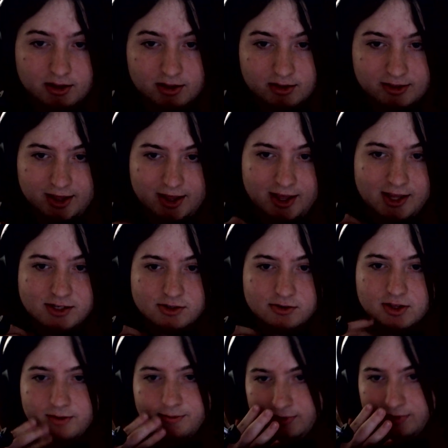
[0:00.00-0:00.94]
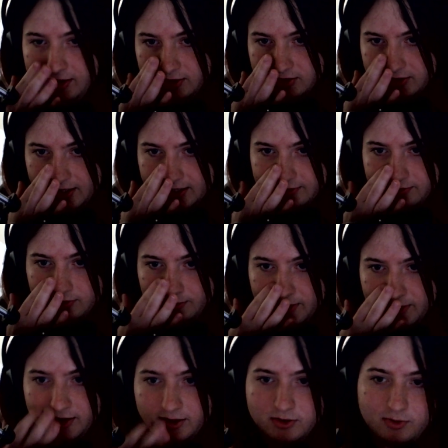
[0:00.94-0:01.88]
that ends with him being
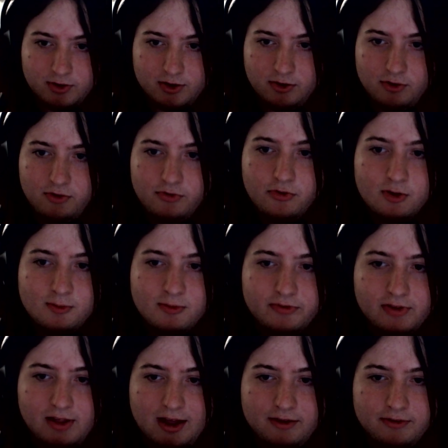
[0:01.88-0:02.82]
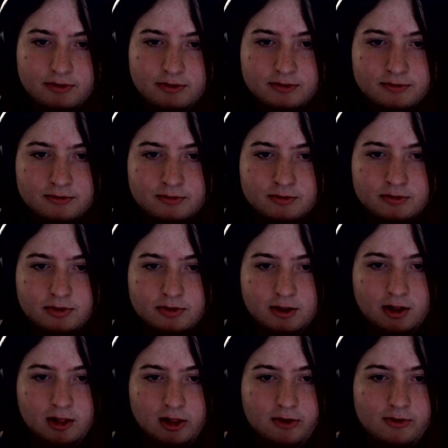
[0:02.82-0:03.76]
transformed into a new form of life, the
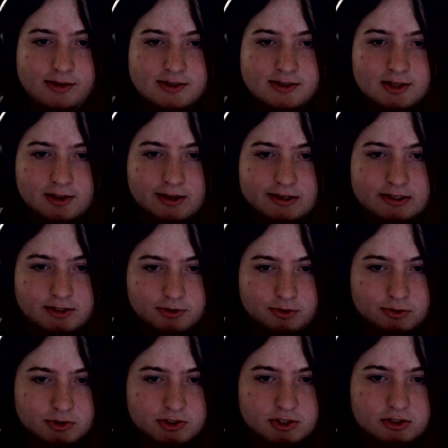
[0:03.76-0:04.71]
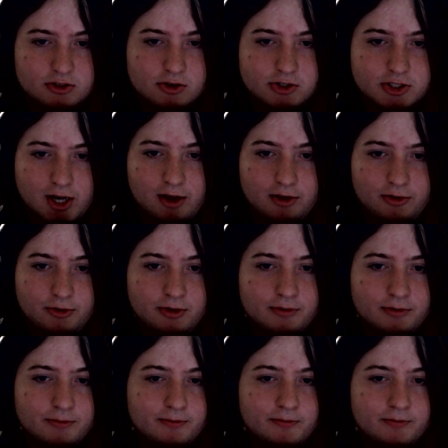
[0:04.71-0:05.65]
glowing celestial Starchild.
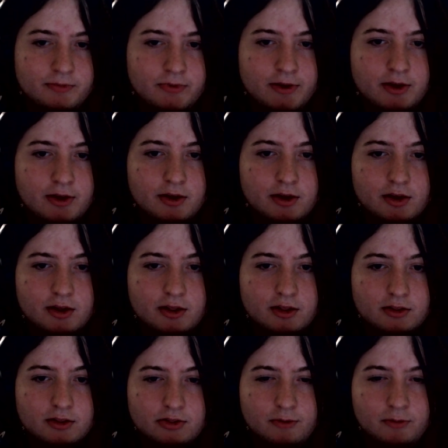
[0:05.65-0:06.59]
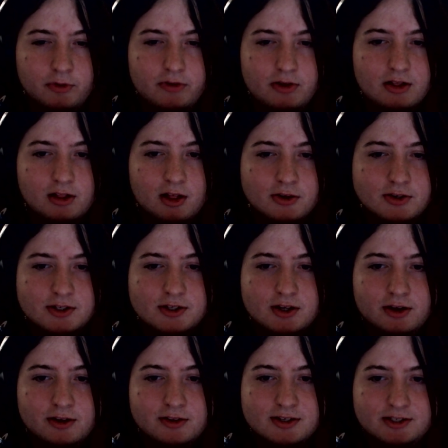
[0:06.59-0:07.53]
The movie closes
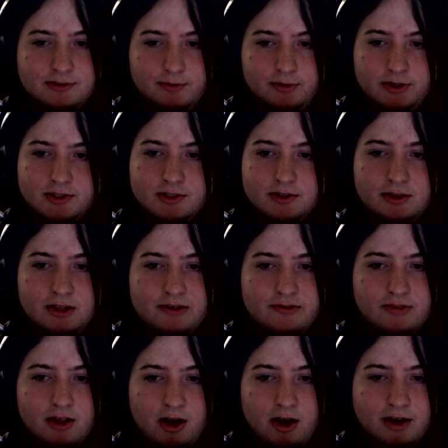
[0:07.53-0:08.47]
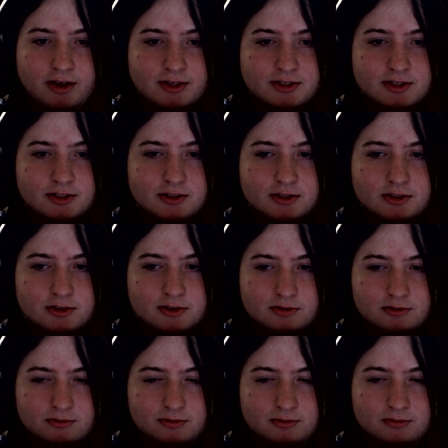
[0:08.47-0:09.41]
on this image, leaving the audiences
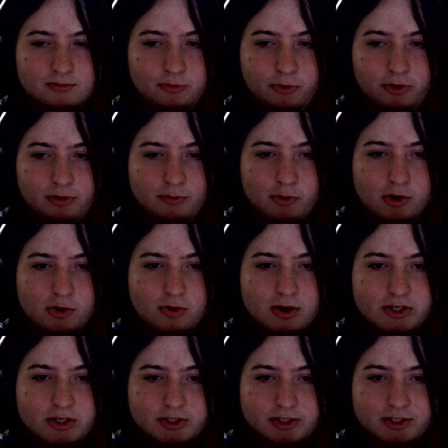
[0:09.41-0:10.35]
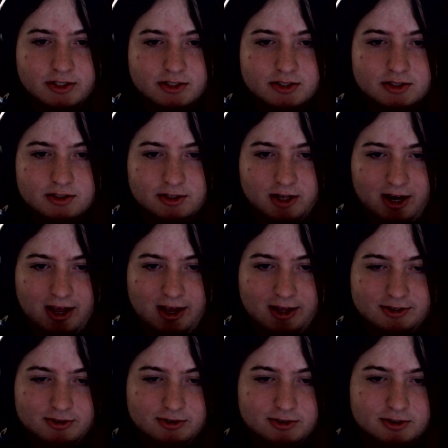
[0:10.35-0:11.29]
with more questions than
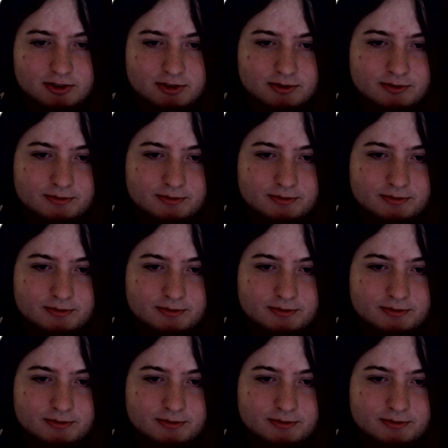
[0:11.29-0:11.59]
answers.